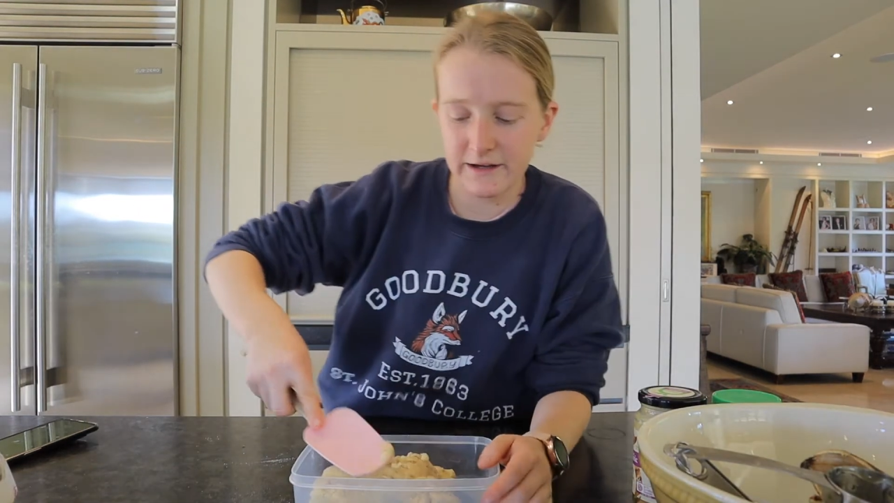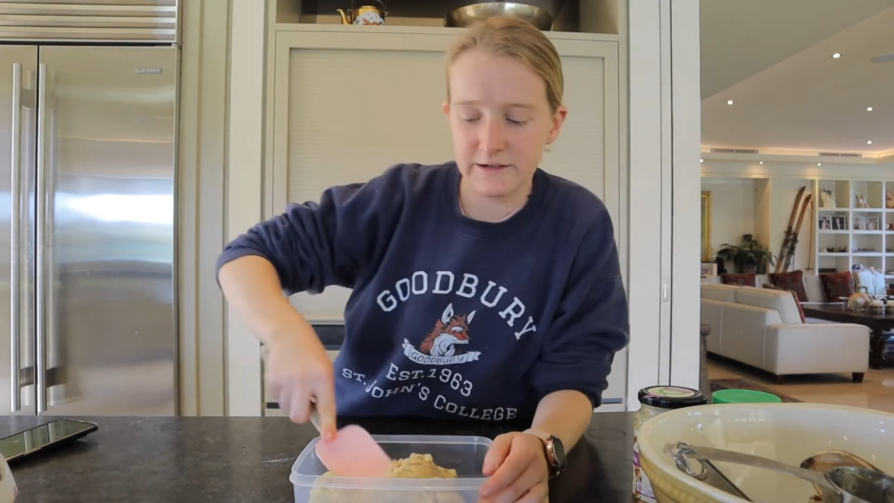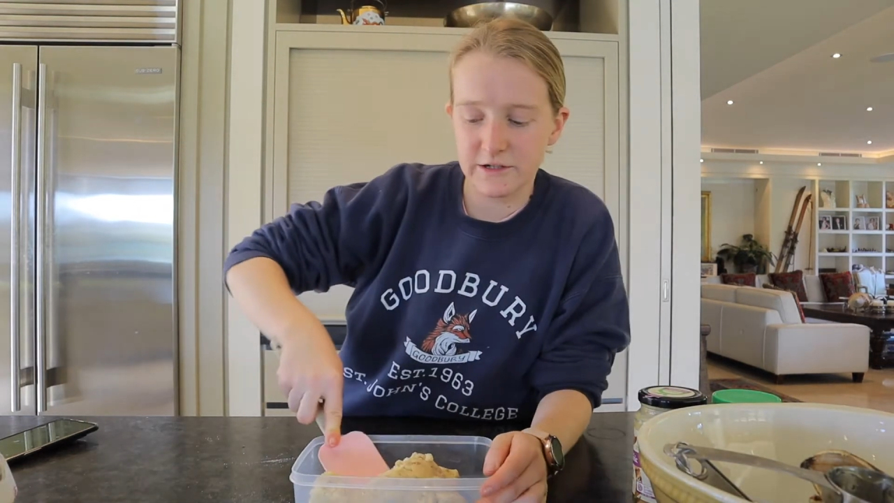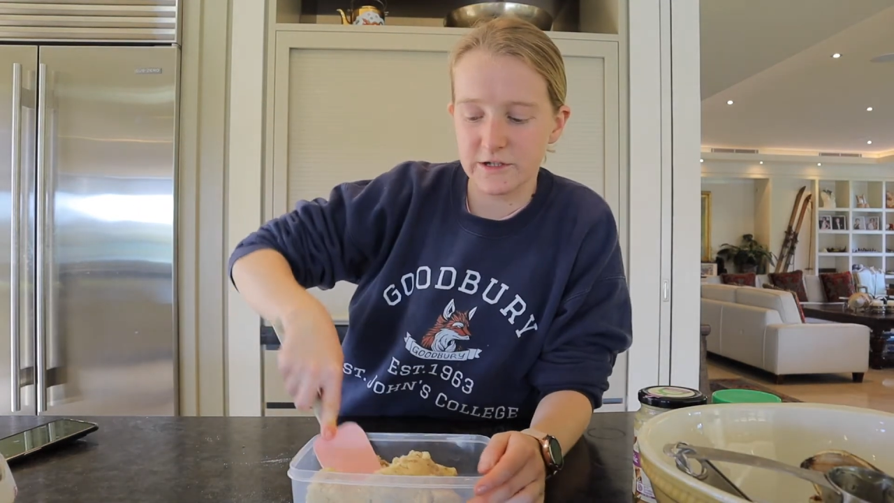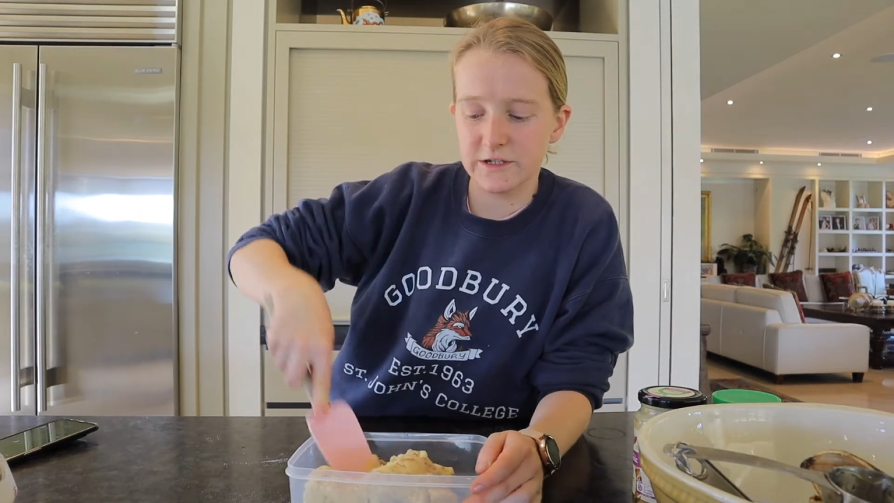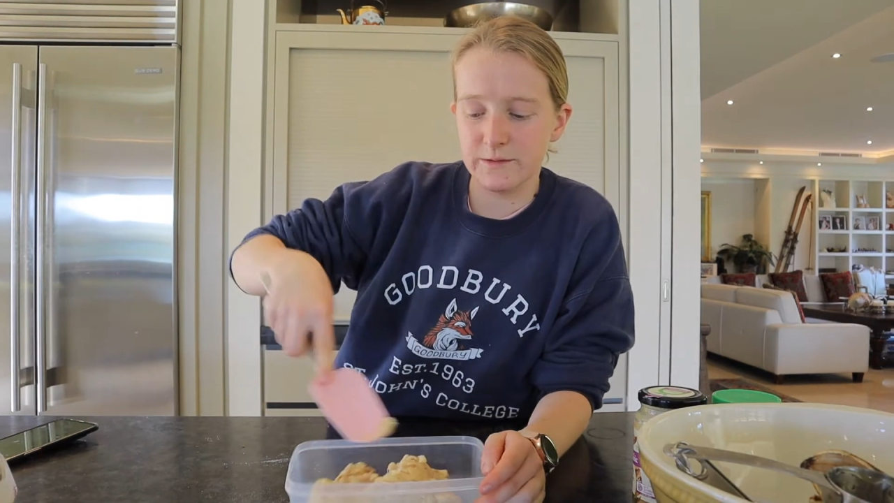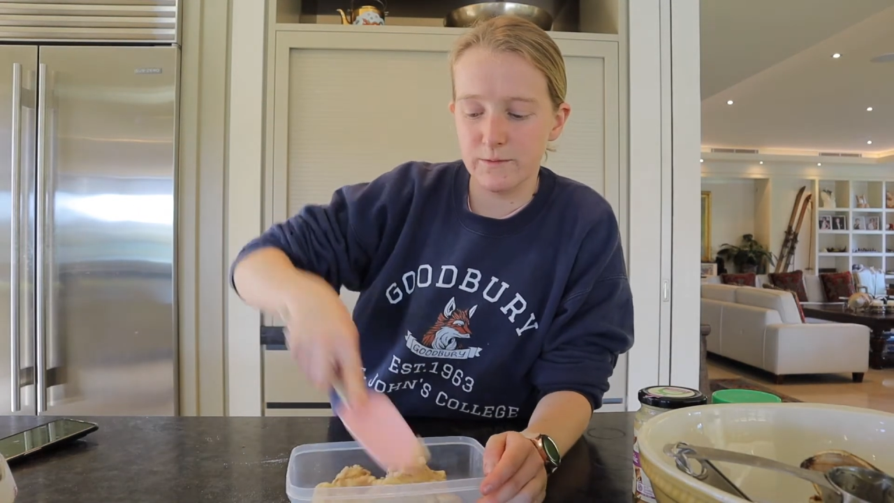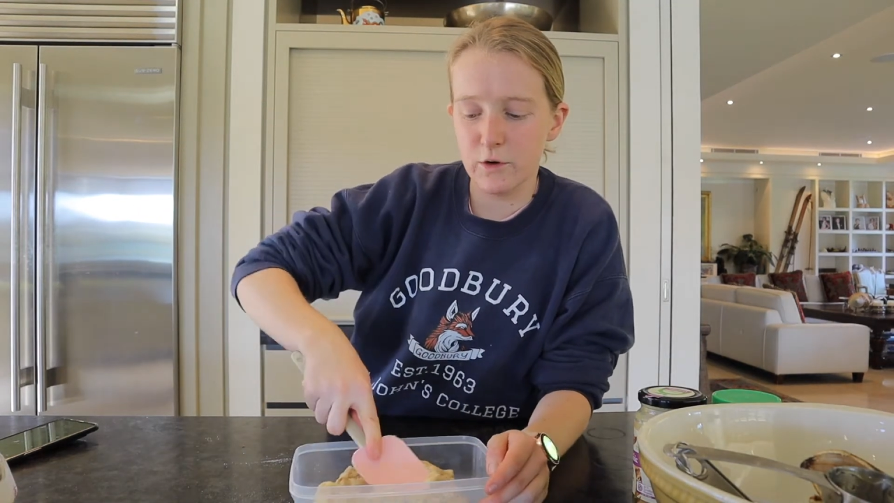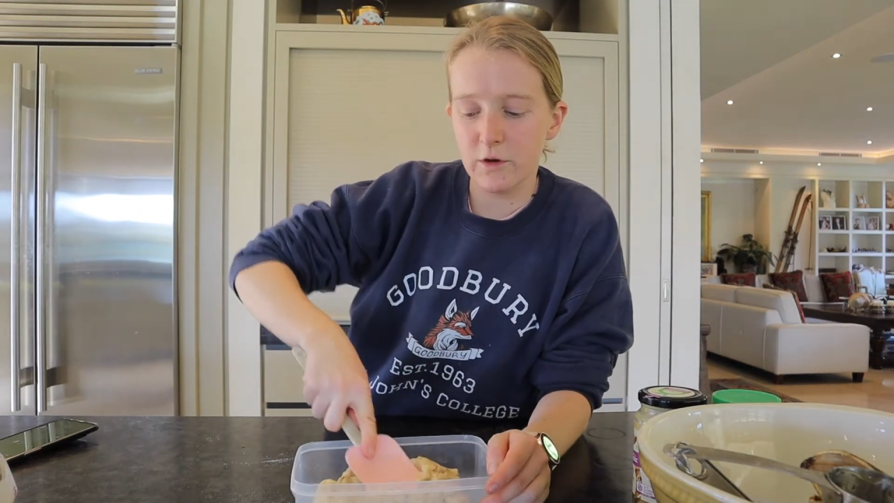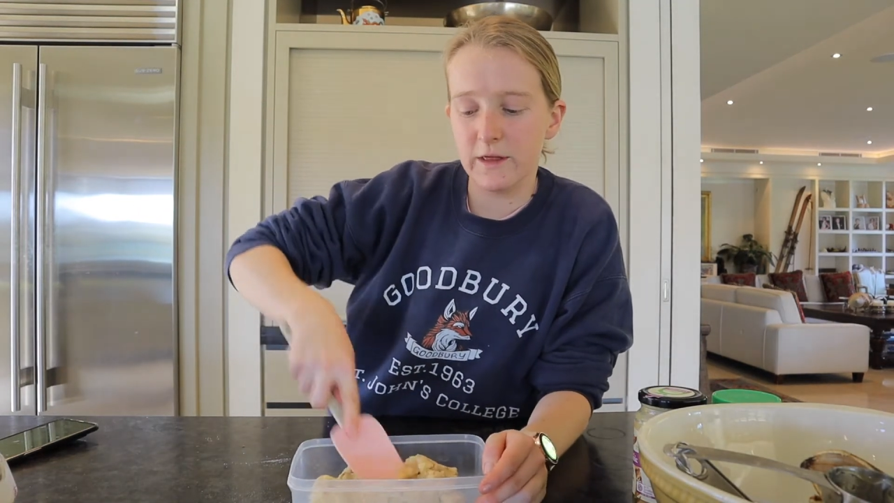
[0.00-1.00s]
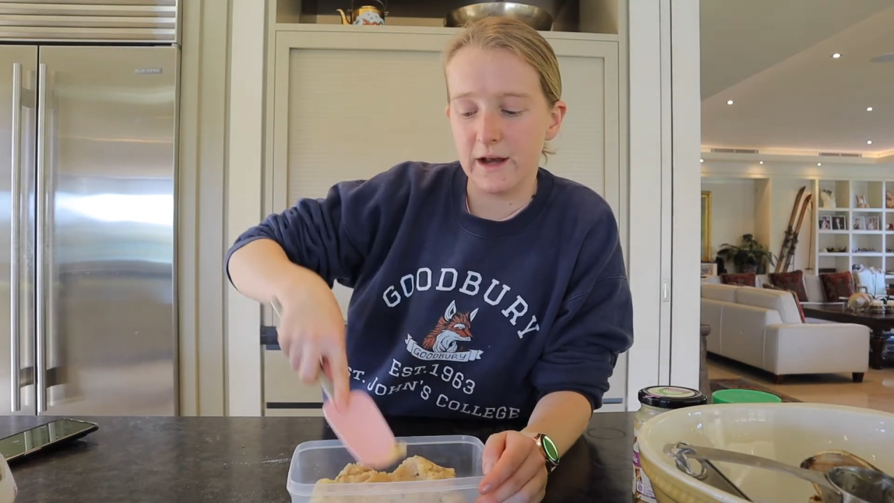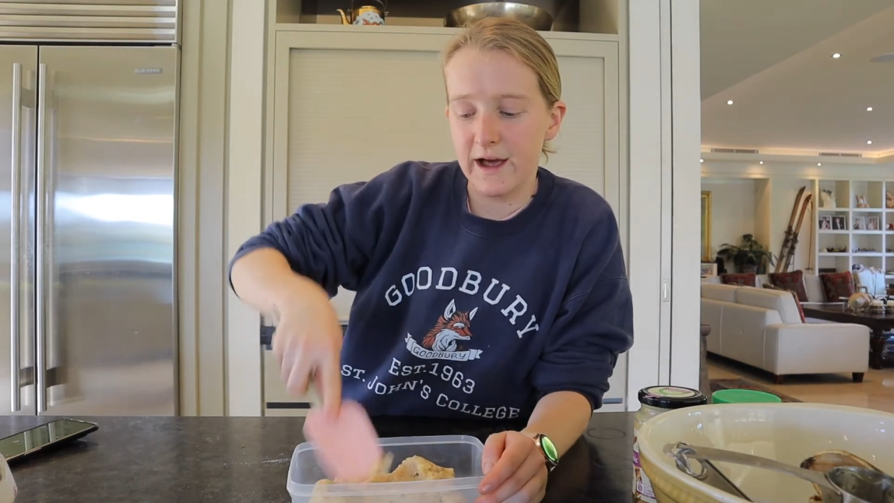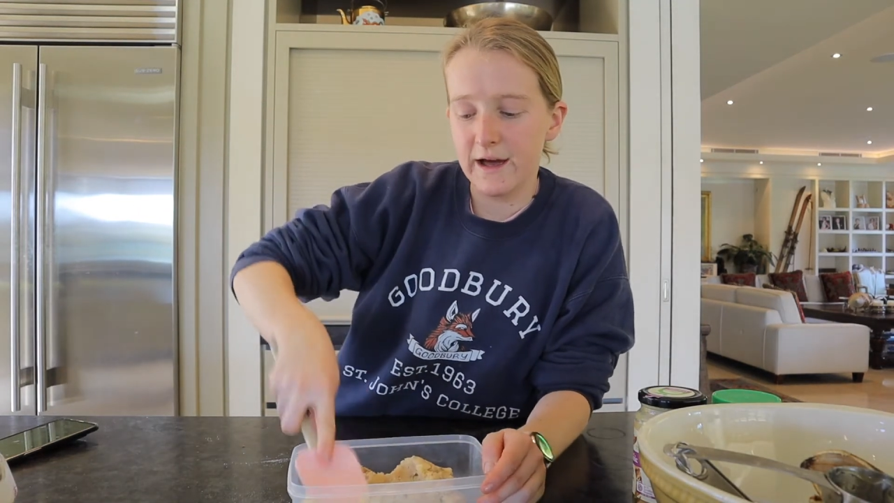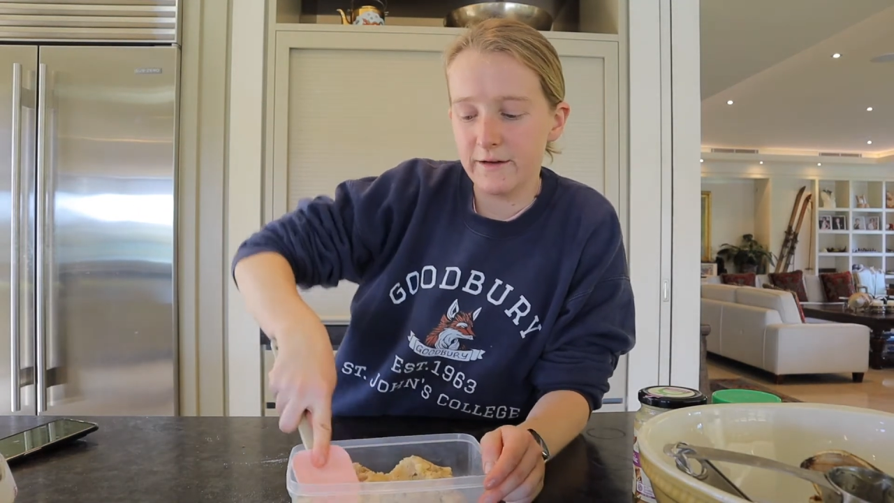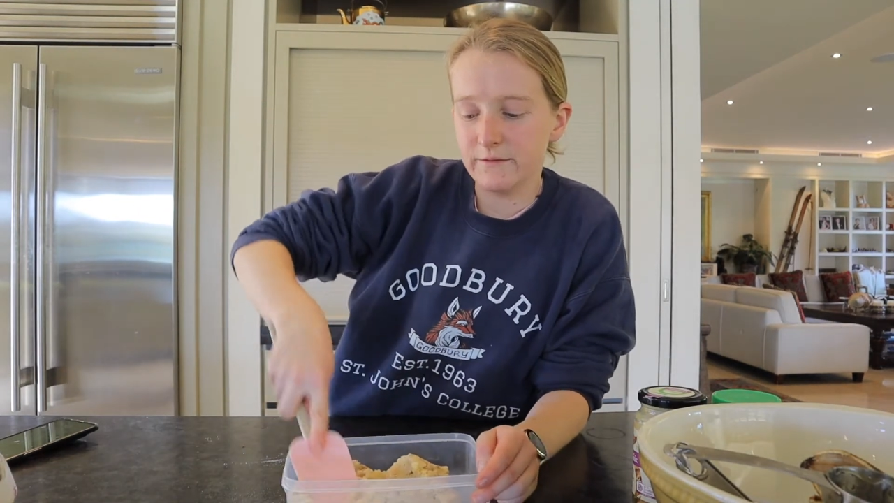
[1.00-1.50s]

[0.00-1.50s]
and just smooth it out.